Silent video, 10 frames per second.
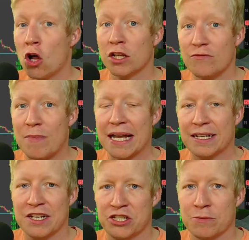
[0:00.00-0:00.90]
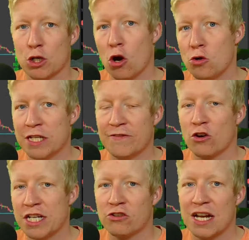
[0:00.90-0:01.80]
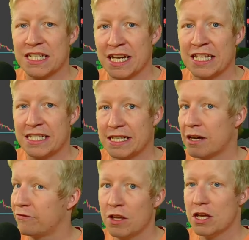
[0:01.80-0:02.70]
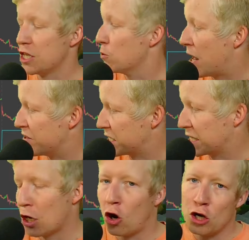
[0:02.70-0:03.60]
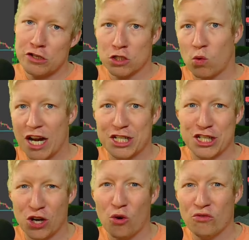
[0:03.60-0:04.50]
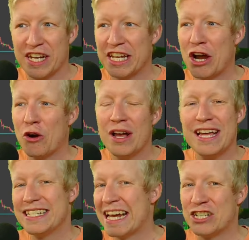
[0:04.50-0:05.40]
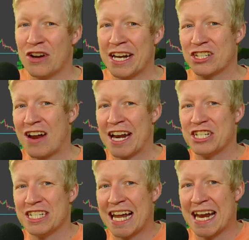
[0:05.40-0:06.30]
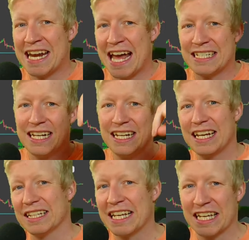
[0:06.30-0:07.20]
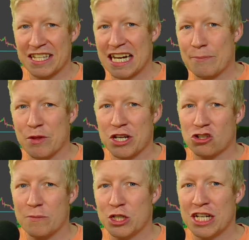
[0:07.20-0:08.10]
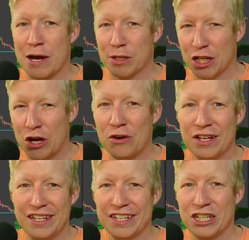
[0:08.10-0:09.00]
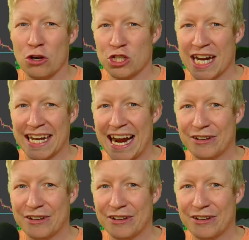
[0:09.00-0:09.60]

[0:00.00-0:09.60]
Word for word: all of my custom codes if you're interested in this stuff. You obviously are. You just watched this whole video. Daytradingstrategies.net. Link at the top of the description down below. Go check it